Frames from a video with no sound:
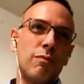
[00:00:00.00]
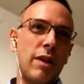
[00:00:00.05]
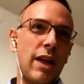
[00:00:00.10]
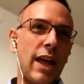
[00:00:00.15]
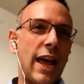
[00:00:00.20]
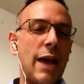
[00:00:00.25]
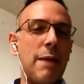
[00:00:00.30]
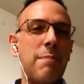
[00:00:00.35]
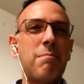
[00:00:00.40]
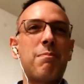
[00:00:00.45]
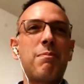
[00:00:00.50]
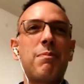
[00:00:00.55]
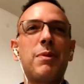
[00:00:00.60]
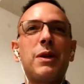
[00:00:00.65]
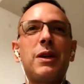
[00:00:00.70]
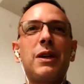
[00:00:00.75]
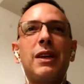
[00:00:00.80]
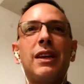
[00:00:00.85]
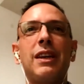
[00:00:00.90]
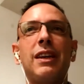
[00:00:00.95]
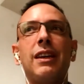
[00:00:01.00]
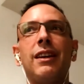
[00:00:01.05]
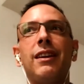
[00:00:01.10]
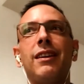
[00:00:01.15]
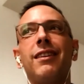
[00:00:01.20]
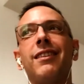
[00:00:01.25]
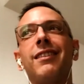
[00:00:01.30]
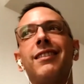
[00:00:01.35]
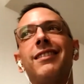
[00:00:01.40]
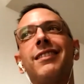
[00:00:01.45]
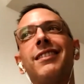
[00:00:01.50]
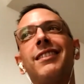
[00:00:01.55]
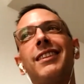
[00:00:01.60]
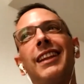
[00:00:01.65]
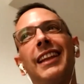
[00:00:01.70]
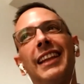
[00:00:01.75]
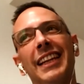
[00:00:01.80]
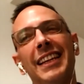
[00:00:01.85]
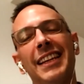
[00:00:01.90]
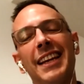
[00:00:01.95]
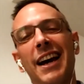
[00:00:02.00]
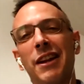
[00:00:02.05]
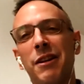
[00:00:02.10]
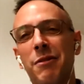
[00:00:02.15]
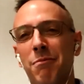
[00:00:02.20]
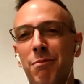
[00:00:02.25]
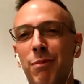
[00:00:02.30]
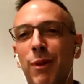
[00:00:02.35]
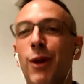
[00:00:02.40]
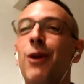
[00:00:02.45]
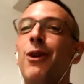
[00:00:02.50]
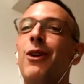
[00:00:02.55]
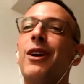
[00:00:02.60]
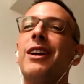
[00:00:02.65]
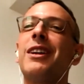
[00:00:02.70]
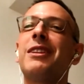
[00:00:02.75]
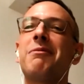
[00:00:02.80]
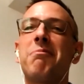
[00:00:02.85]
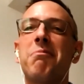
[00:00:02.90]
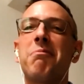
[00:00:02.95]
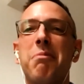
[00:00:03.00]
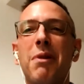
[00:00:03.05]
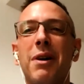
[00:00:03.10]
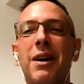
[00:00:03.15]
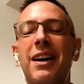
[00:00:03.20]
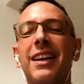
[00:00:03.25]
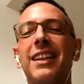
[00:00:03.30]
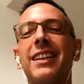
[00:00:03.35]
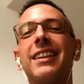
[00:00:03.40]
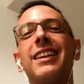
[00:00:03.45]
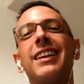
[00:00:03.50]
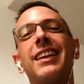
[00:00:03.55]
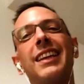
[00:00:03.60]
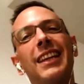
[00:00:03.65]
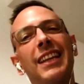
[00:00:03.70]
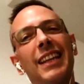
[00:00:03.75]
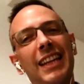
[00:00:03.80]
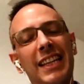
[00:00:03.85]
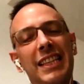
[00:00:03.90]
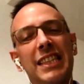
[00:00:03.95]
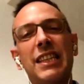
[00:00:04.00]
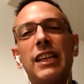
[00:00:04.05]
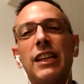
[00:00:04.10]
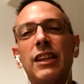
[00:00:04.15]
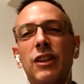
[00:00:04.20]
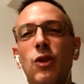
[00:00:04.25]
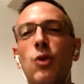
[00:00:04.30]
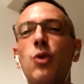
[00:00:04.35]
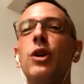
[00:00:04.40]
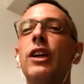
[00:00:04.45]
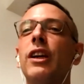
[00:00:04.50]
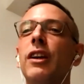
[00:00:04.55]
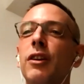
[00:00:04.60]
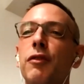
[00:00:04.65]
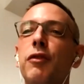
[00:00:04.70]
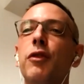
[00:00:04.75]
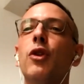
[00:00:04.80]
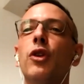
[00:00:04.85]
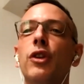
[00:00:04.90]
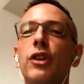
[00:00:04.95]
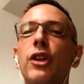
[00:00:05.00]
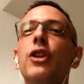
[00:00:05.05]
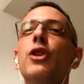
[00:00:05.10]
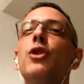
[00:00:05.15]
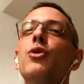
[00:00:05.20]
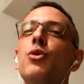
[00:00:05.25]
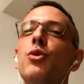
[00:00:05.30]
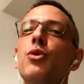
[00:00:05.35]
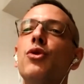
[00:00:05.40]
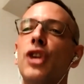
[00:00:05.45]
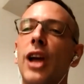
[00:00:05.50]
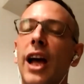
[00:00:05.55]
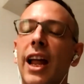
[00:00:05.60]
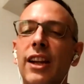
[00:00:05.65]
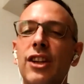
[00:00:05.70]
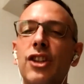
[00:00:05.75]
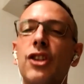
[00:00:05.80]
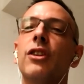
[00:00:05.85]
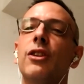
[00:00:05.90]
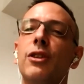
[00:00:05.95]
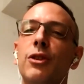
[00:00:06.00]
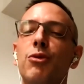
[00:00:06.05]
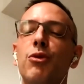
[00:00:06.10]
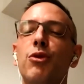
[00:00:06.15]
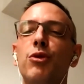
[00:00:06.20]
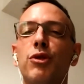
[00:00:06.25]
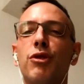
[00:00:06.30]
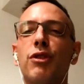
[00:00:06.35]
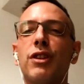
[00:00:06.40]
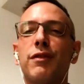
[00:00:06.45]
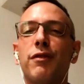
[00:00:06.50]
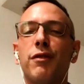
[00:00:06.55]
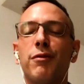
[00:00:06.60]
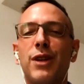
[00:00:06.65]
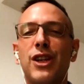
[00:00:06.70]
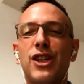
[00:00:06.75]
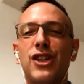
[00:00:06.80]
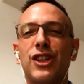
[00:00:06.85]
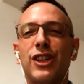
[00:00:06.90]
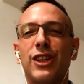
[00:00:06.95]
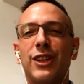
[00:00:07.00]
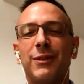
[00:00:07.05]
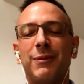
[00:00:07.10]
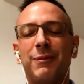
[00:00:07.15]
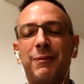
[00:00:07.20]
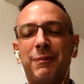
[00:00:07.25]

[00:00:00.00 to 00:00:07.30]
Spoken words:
happily unemployed, but let's say looking for the new challenge and the new transformation.